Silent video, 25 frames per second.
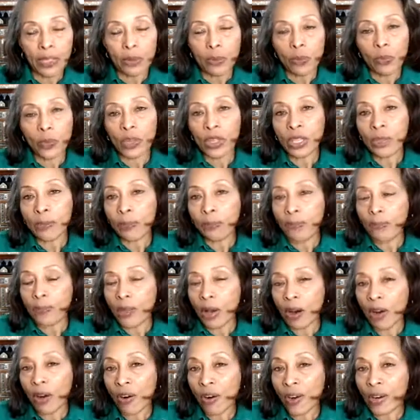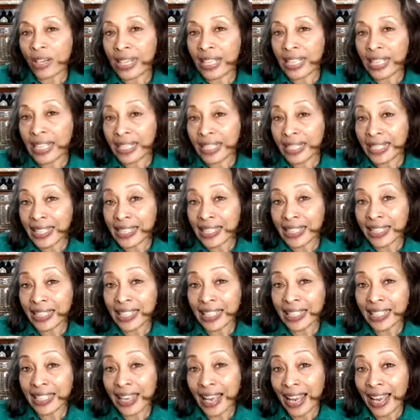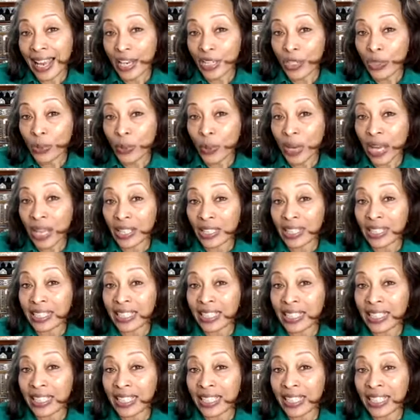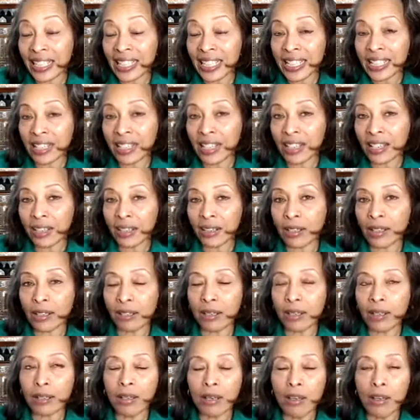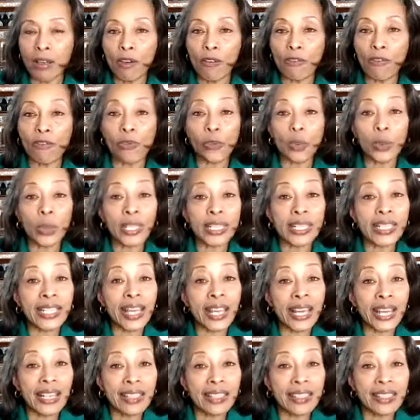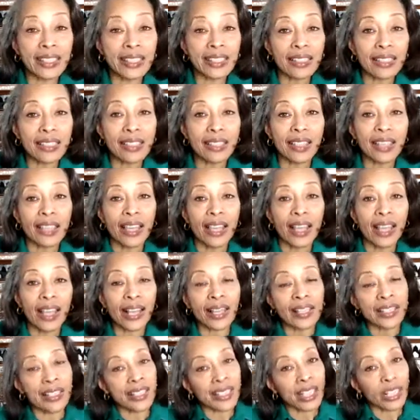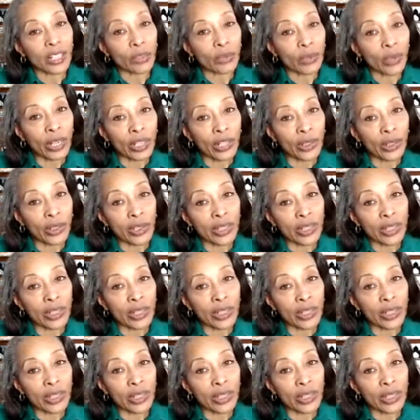What the heart is in actuality is a vortex accelerator,